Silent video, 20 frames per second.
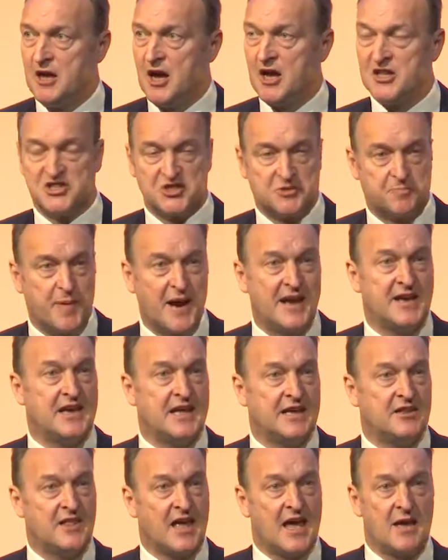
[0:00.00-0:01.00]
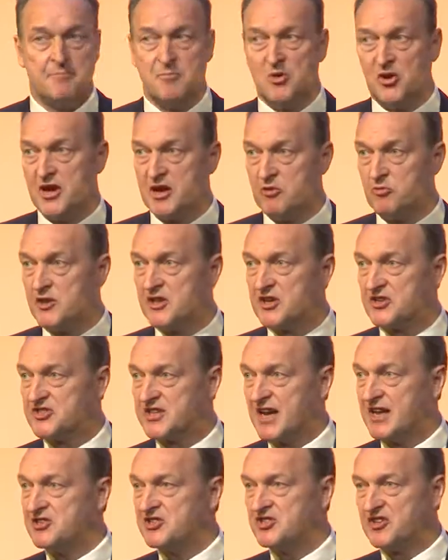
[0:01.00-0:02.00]
And spending their money with a
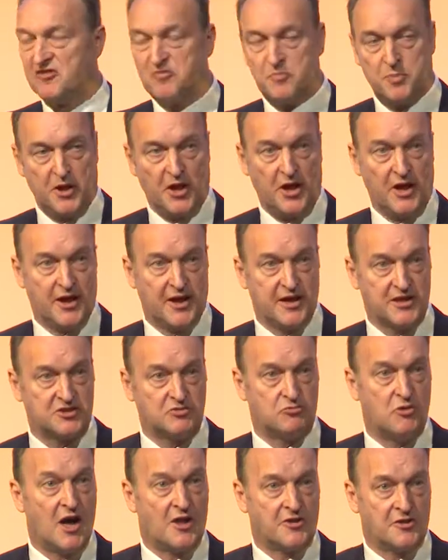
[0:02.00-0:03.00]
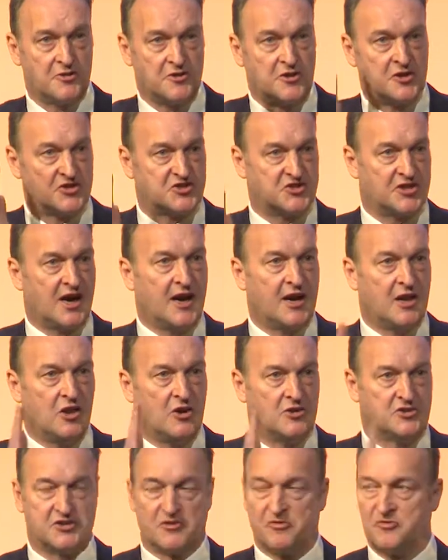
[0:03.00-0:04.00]
sense of place rather than the
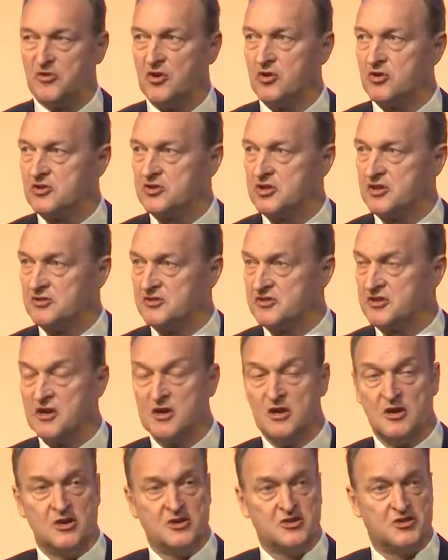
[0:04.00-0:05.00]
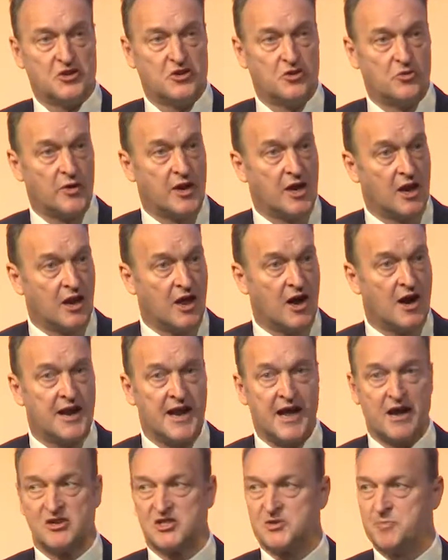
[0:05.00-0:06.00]
silos of functions so that we
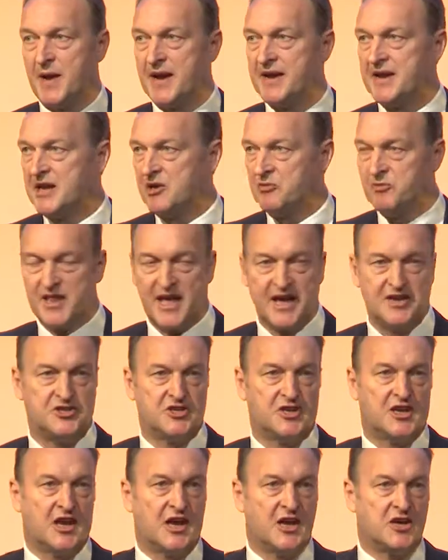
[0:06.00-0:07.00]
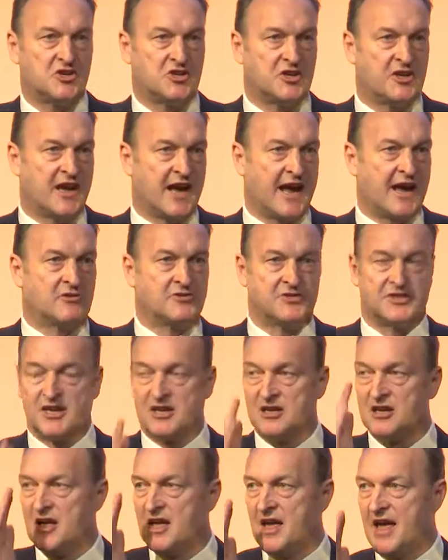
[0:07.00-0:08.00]
align our spending with education,
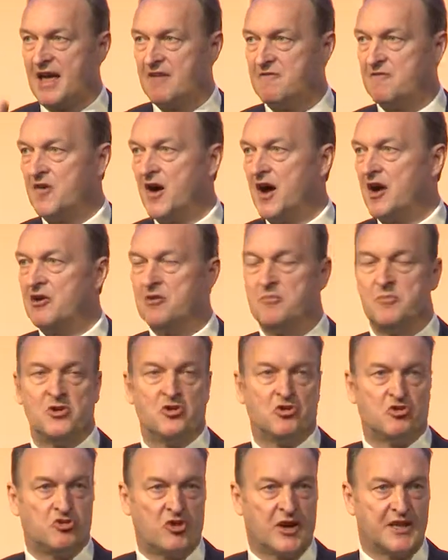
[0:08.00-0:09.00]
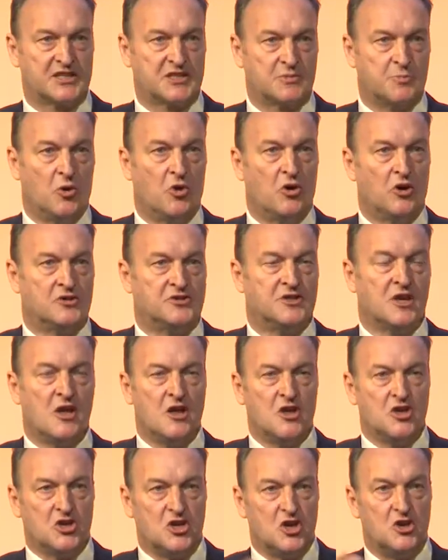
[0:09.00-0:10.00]
housing, environment, transport,
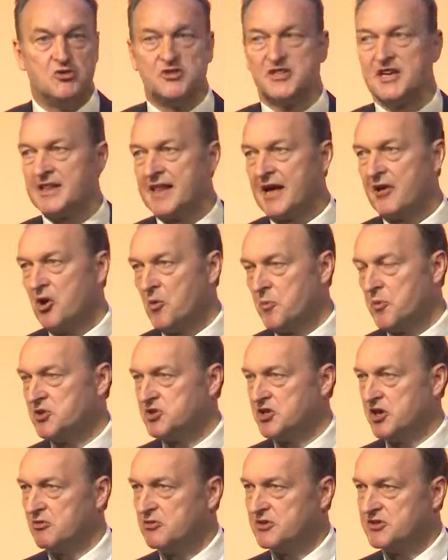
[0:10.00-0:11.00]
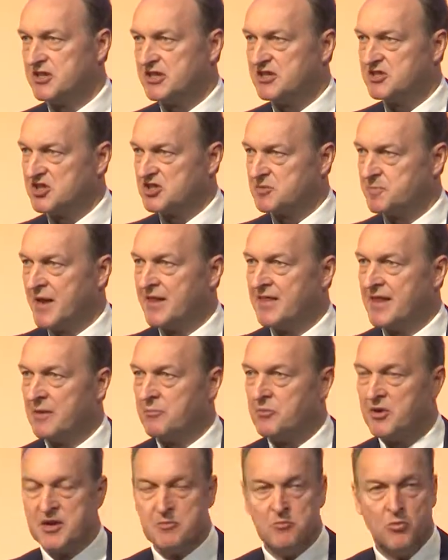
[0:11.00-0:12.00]
using that opportunity to spend
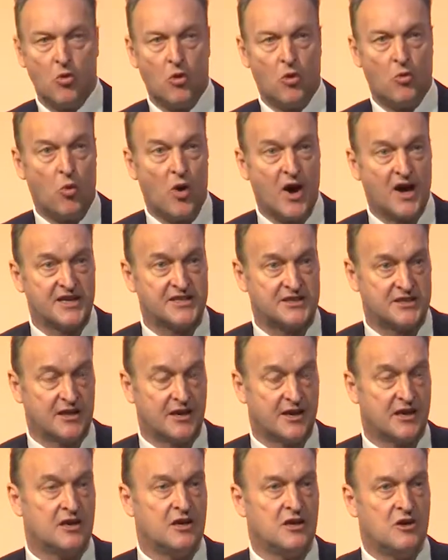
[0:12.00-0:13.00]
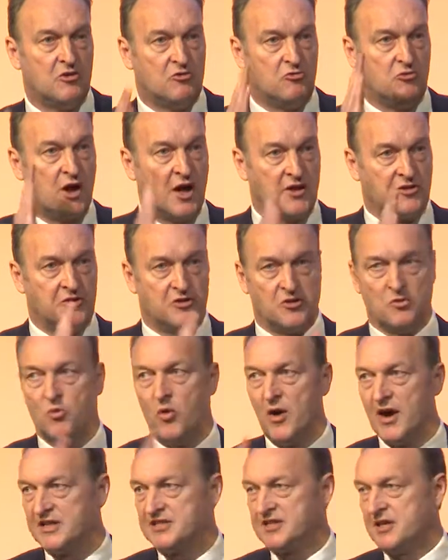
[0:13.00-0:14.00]
that money more wisely rather than
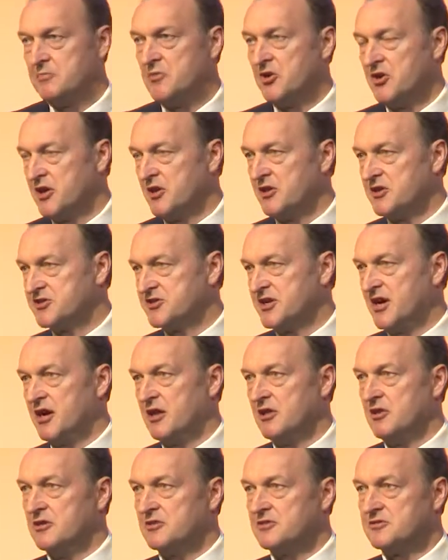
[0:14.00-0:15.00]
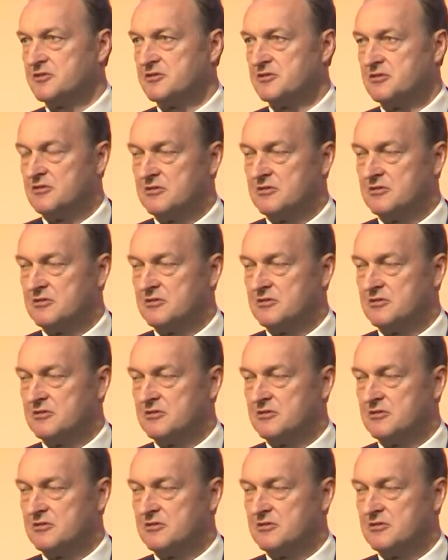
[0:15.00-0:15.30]
wasting money at the silos.